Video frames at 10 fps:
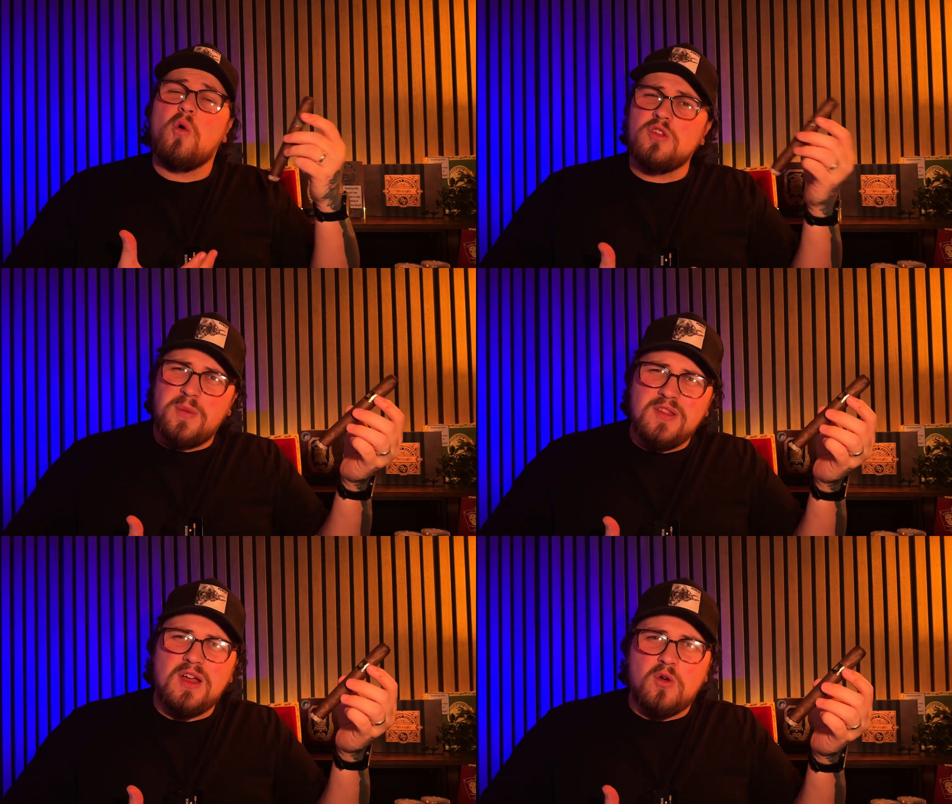All
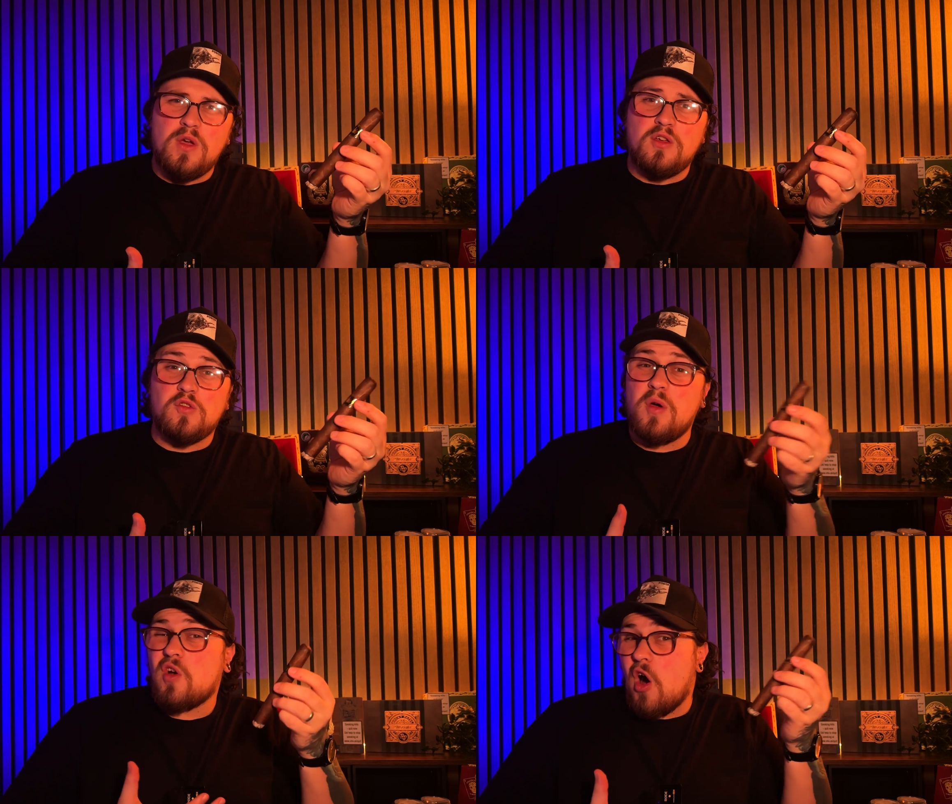depends on how quick you
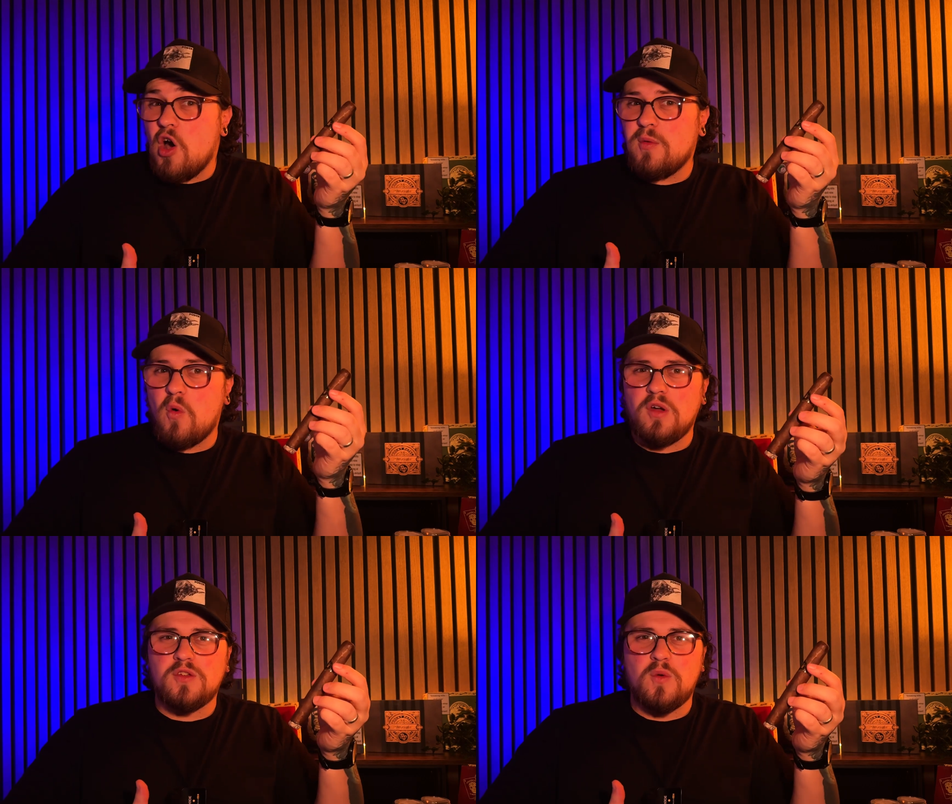smoke. I'm
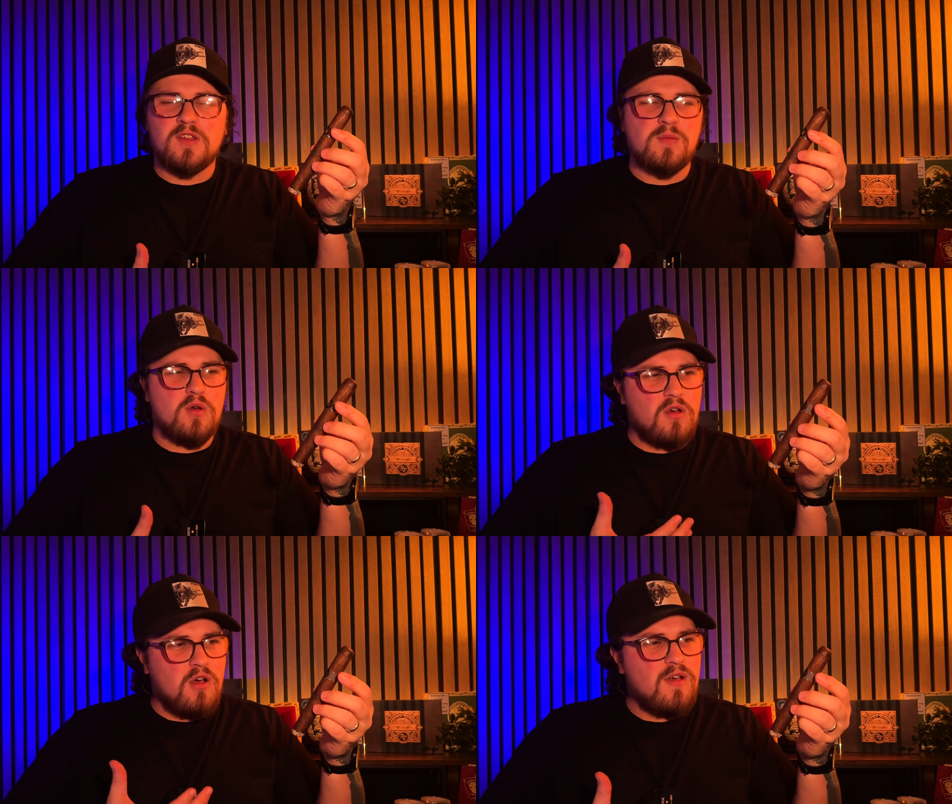quite a quick
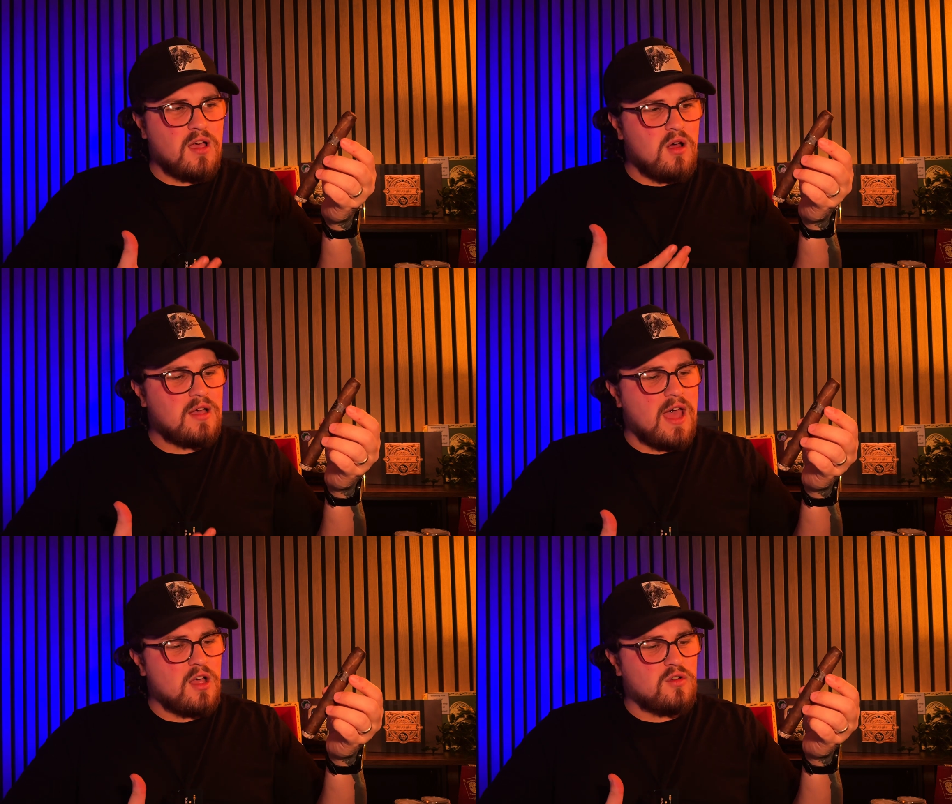smoker. I reckon
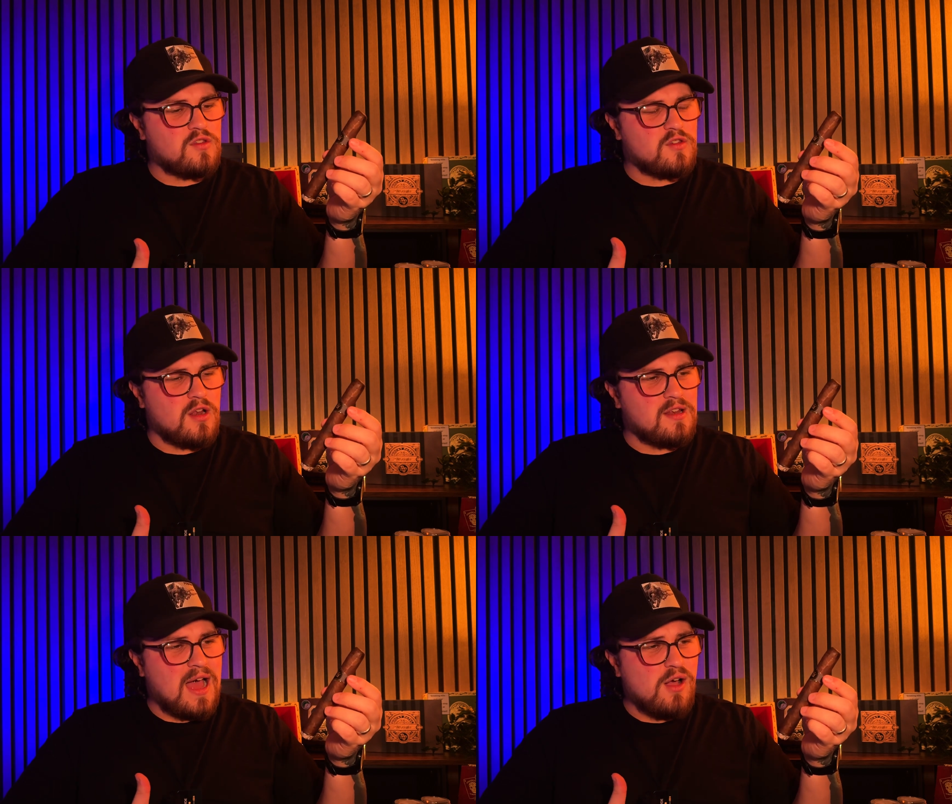I'll get a good
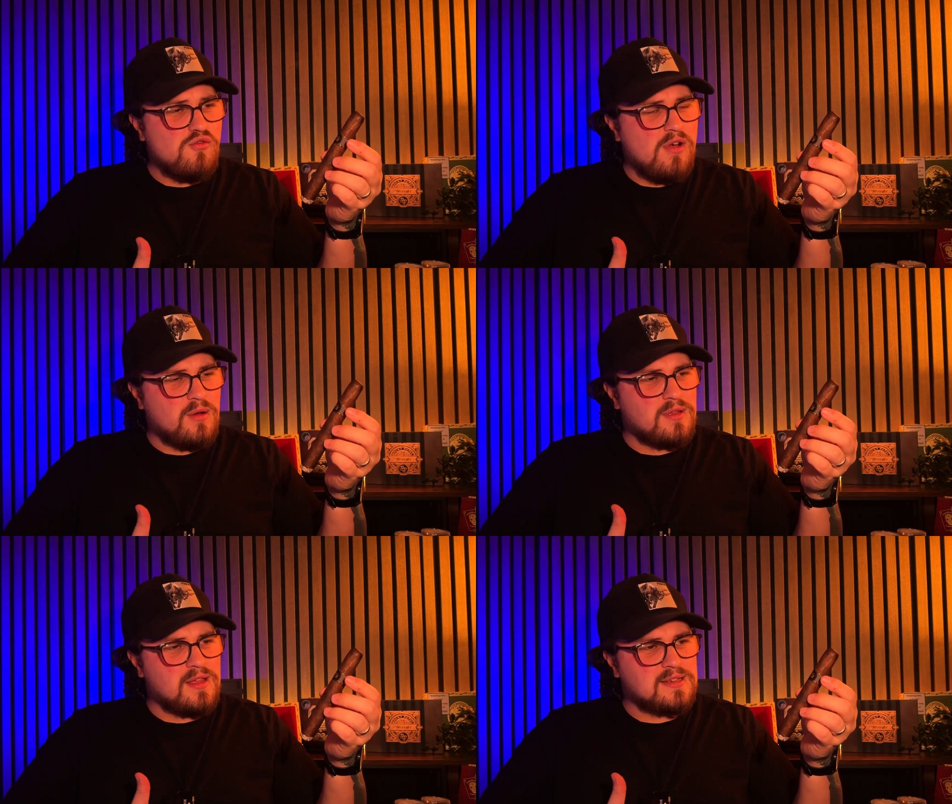solid hour
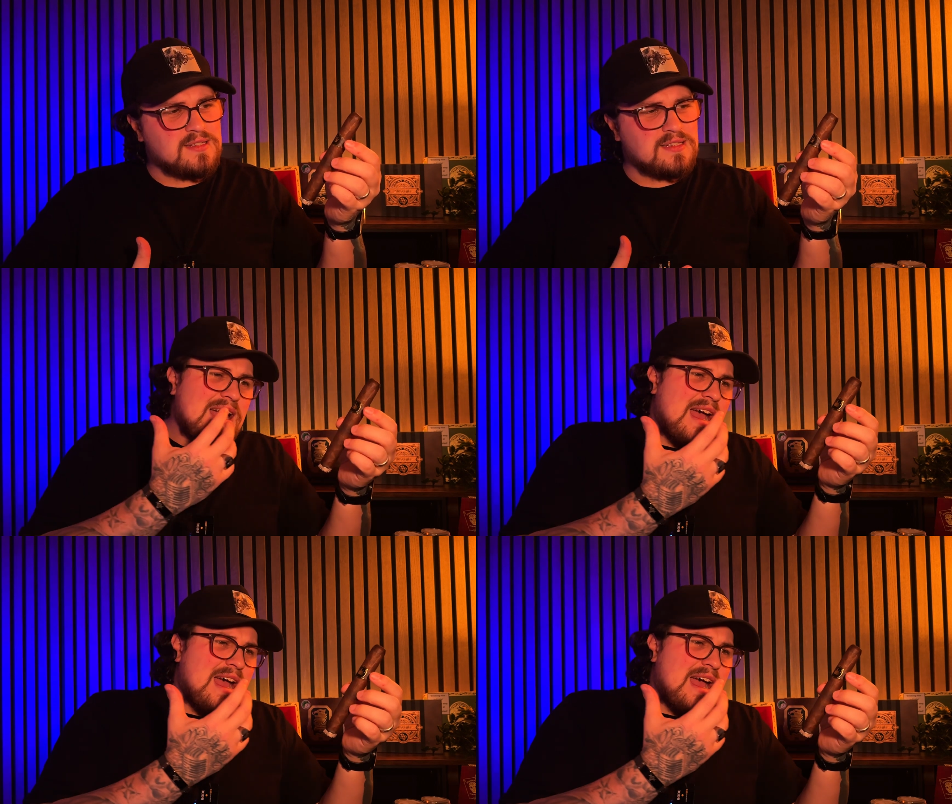out of this.